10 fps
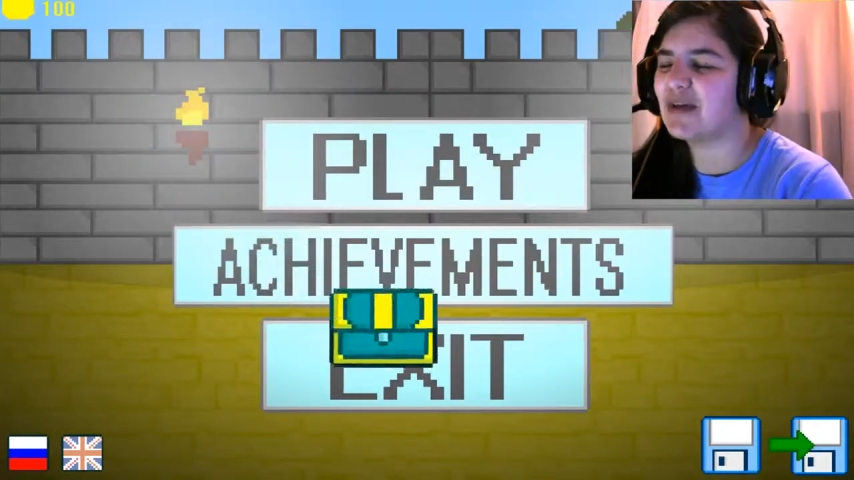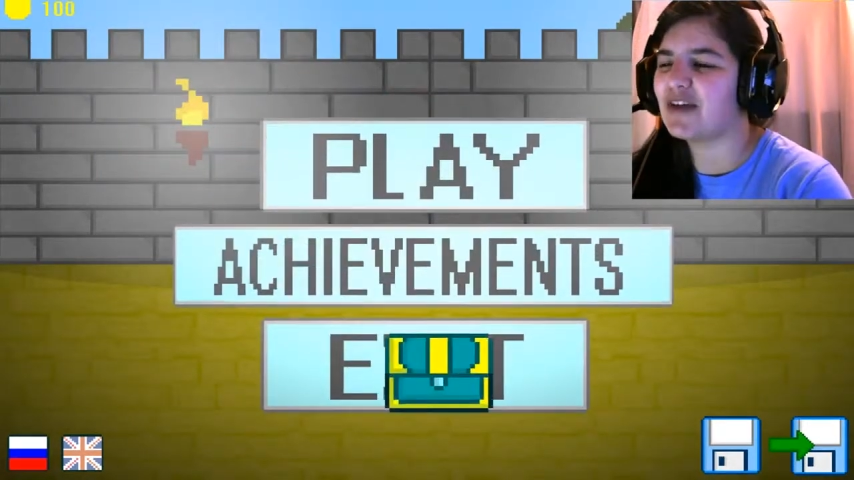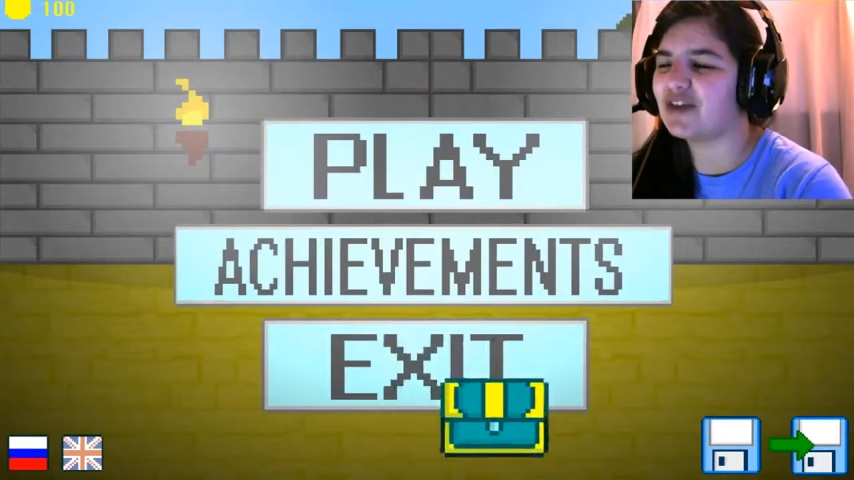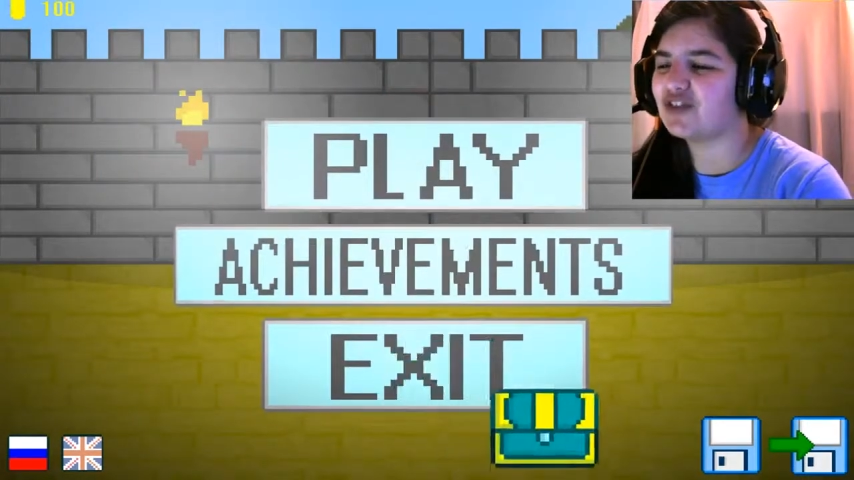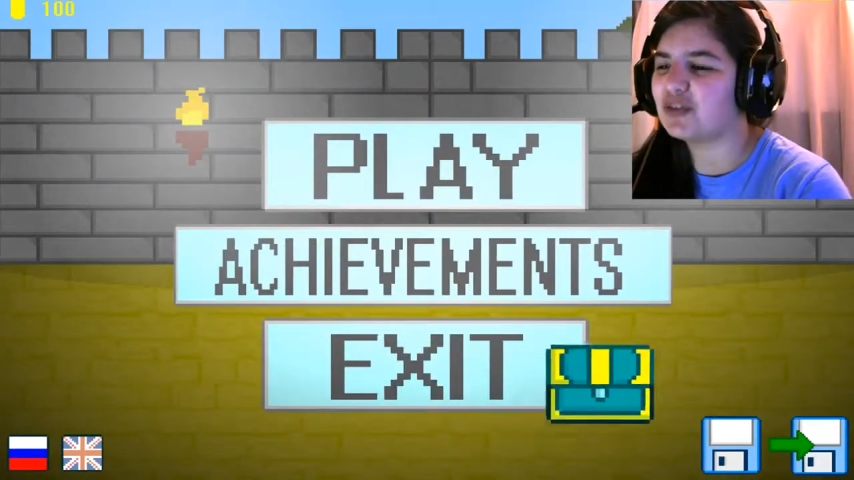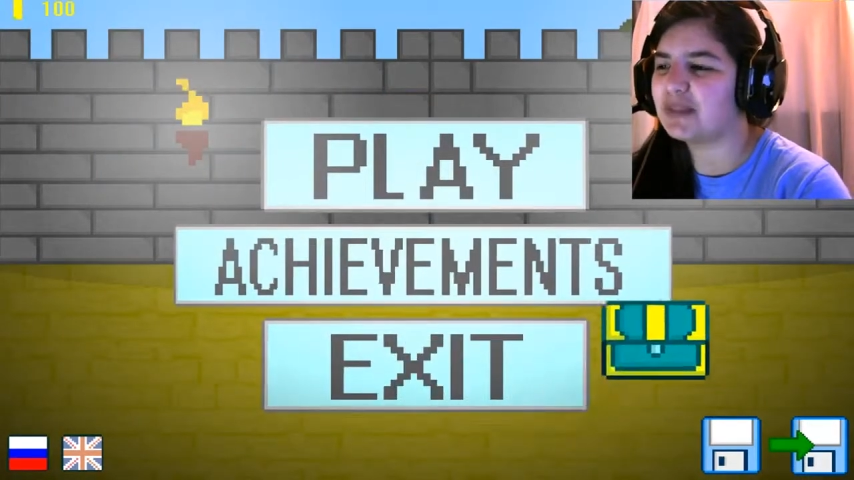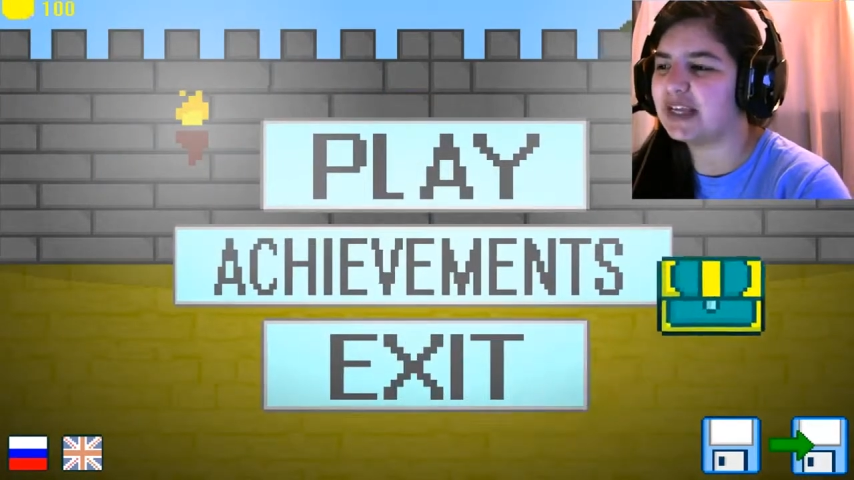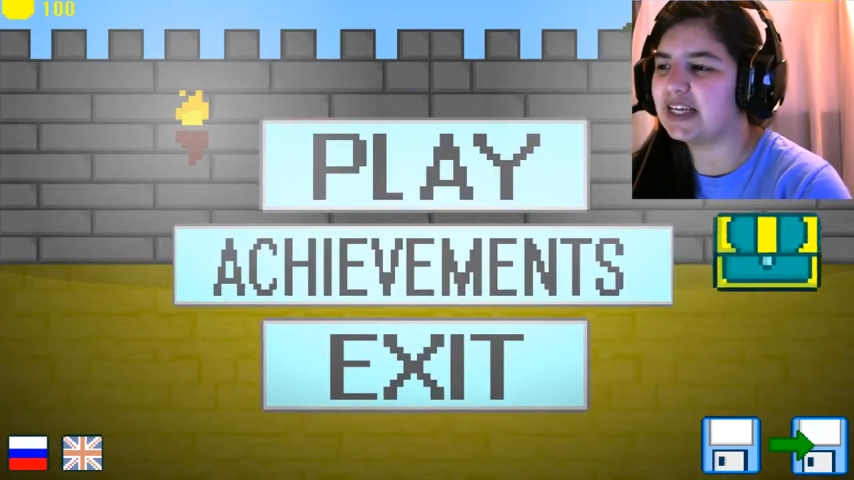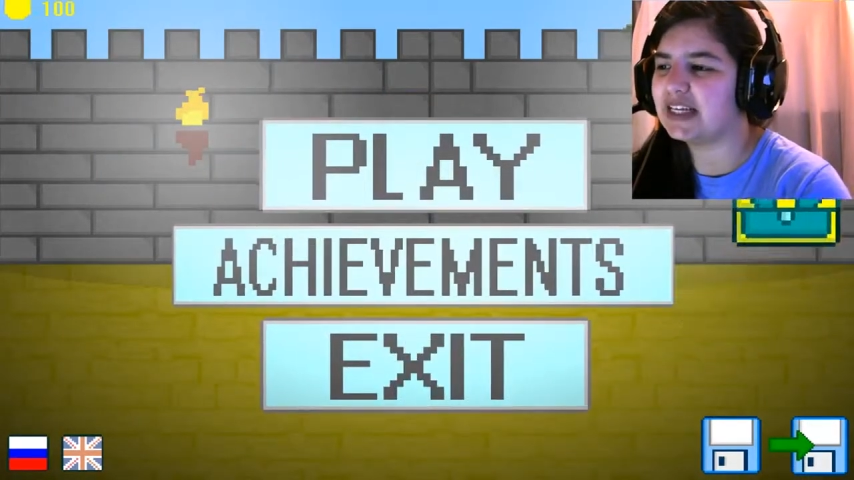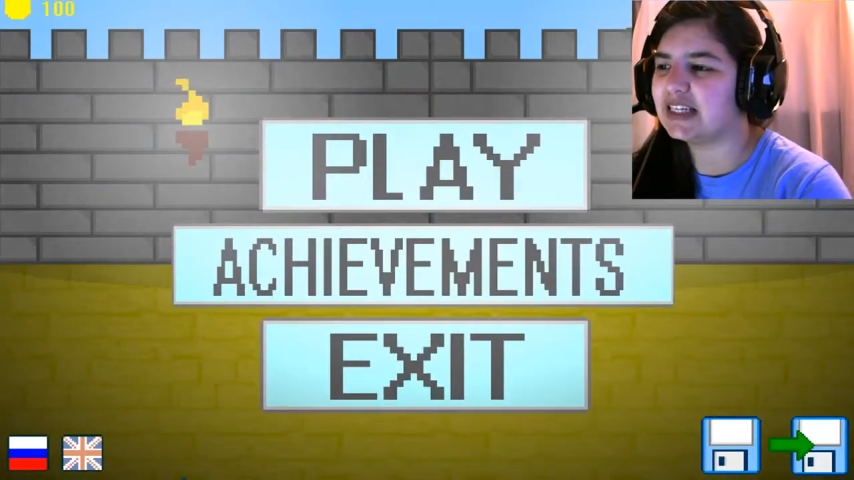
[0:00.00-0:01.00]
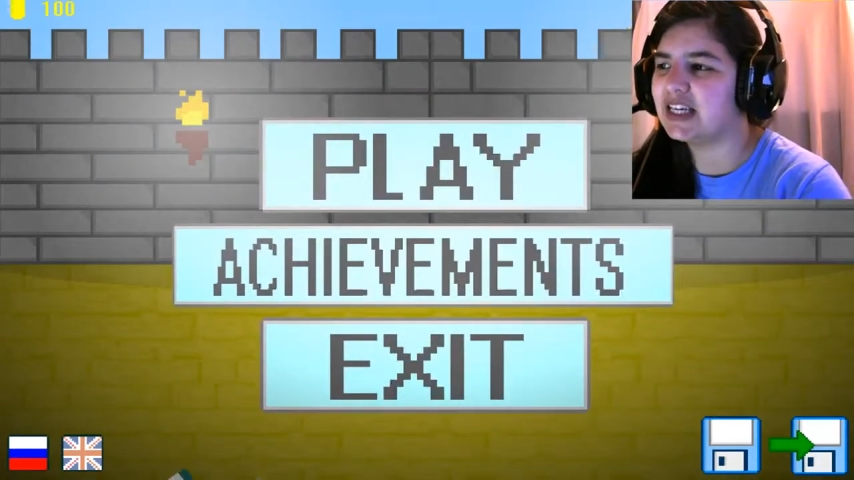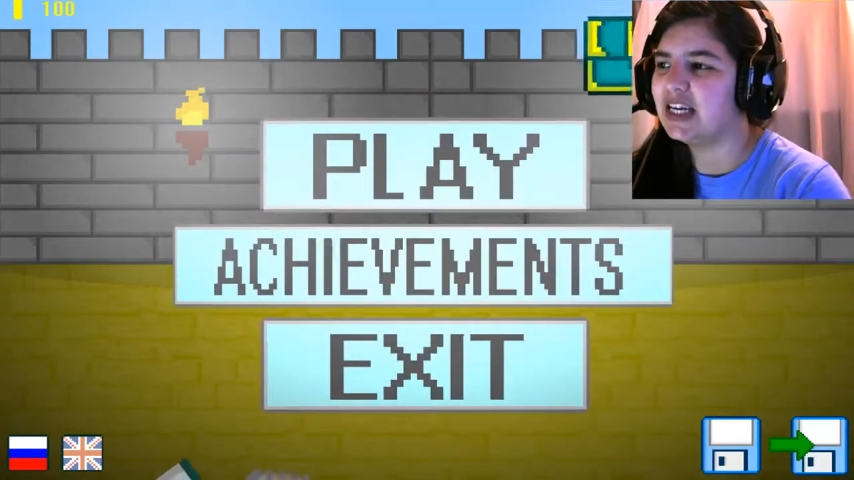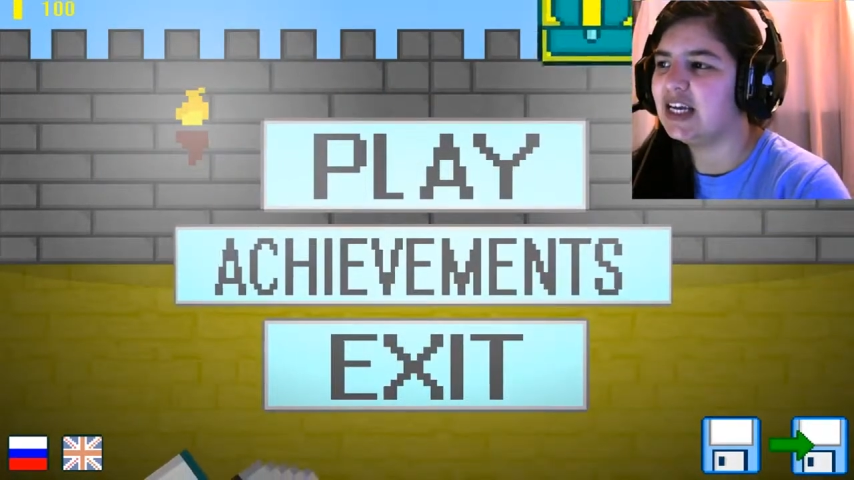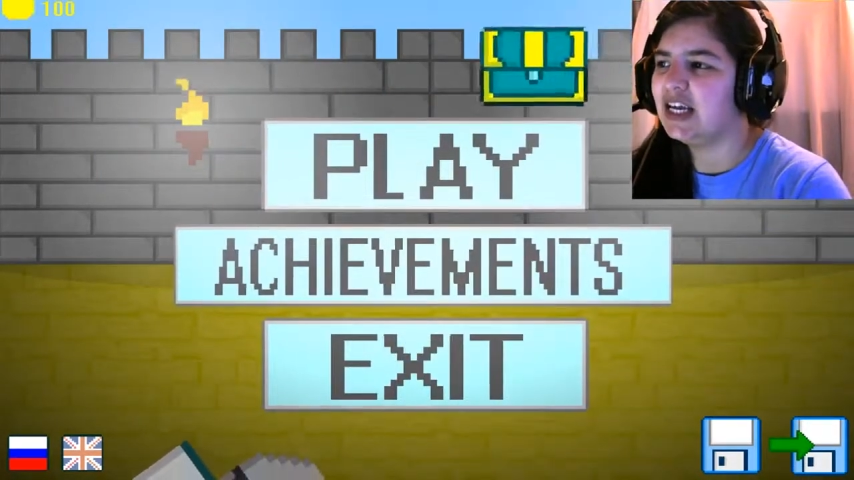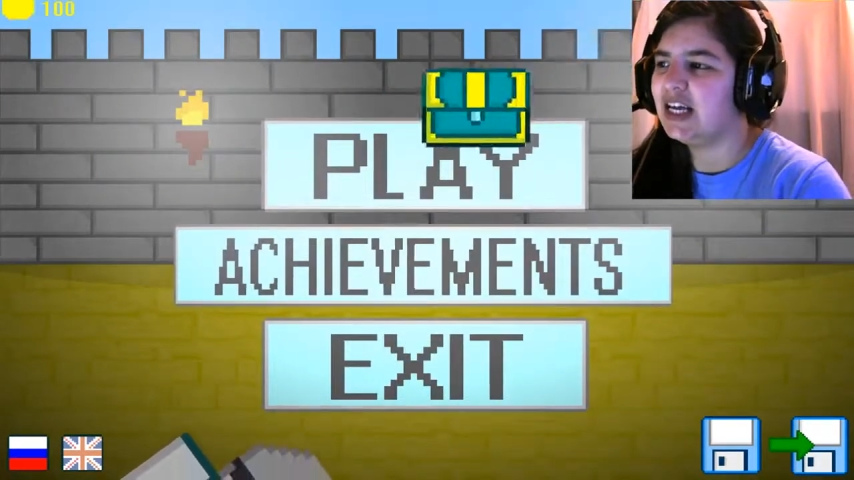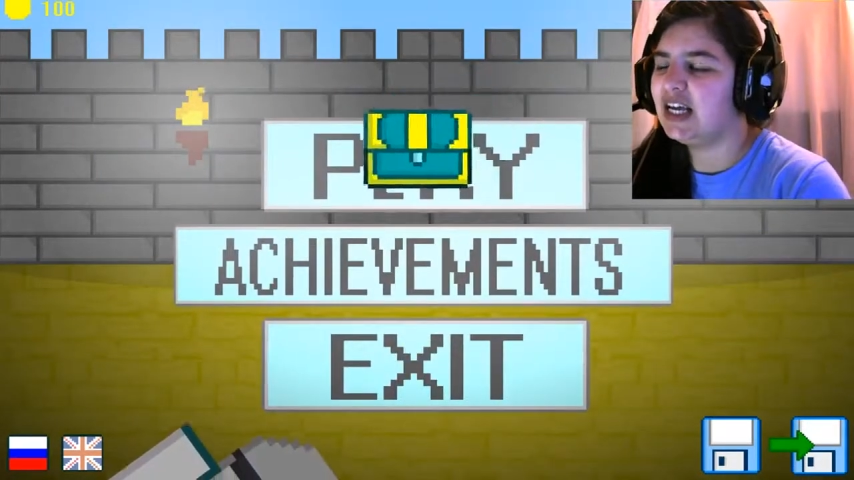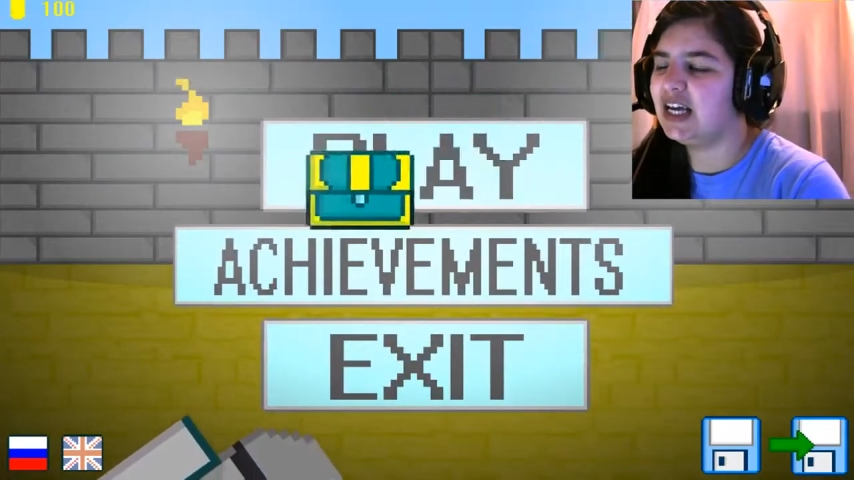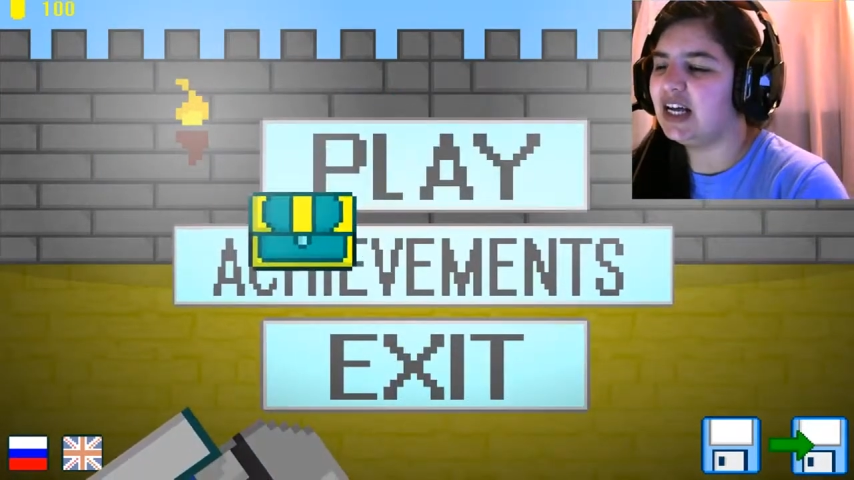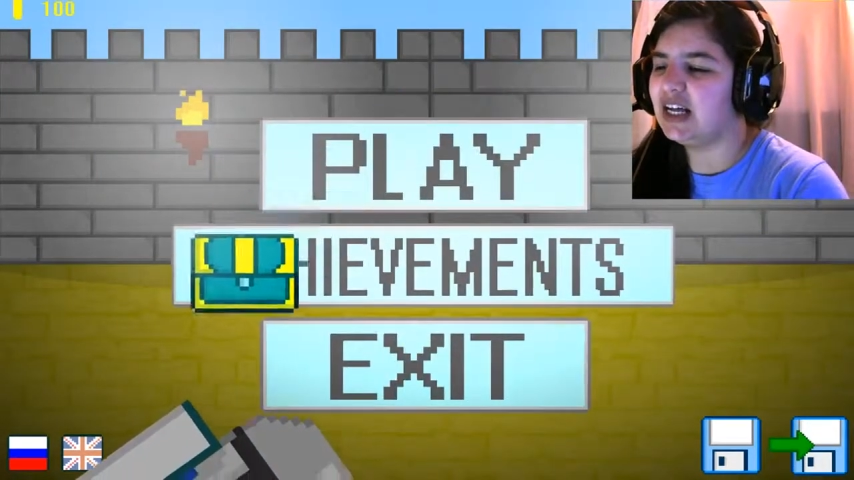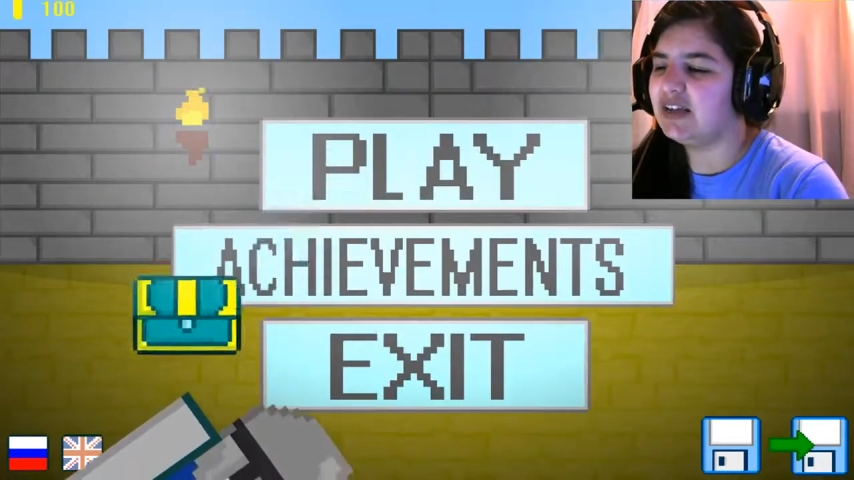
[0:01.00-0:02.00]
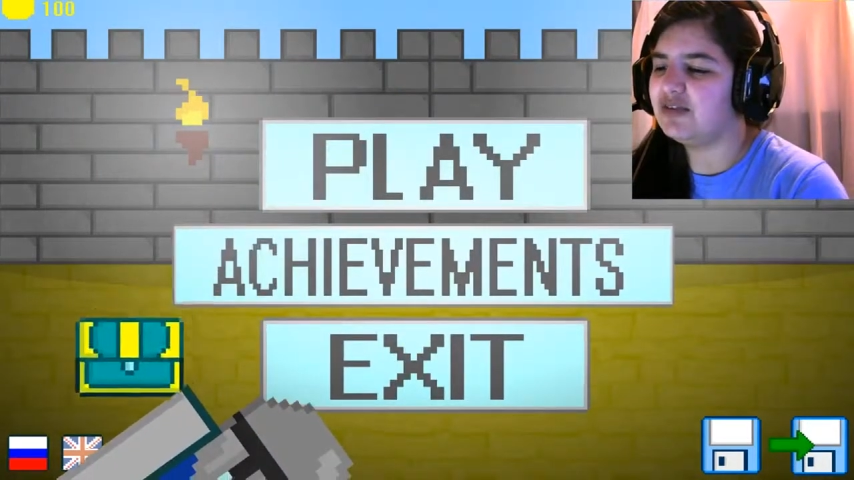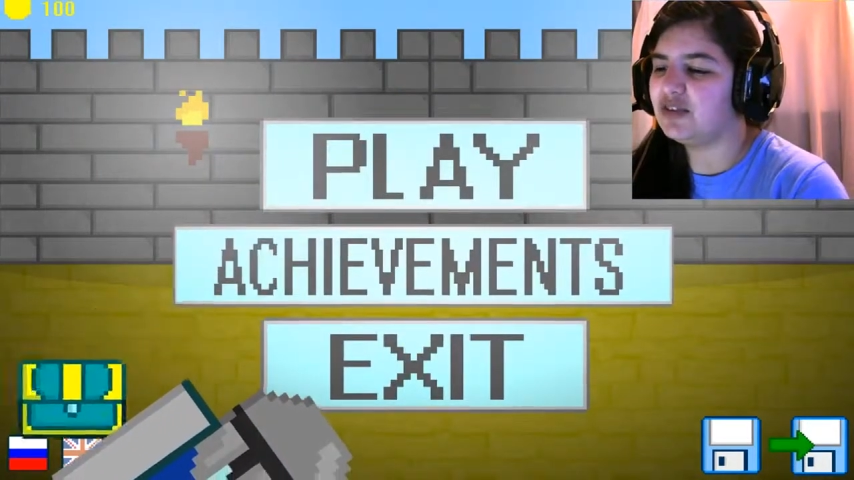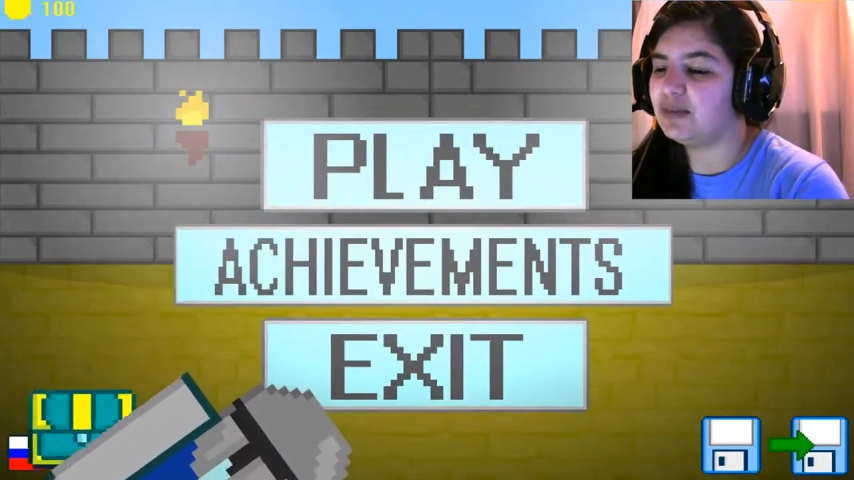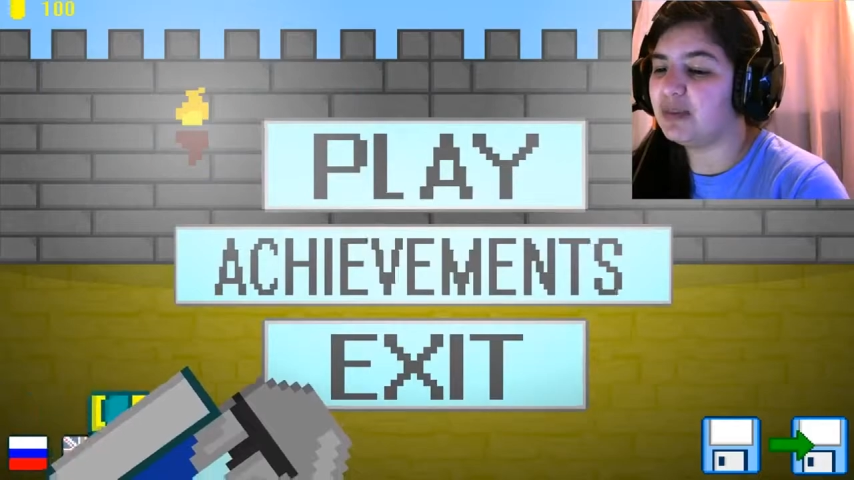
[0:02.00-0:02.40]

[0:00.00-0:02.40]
I've actually played it for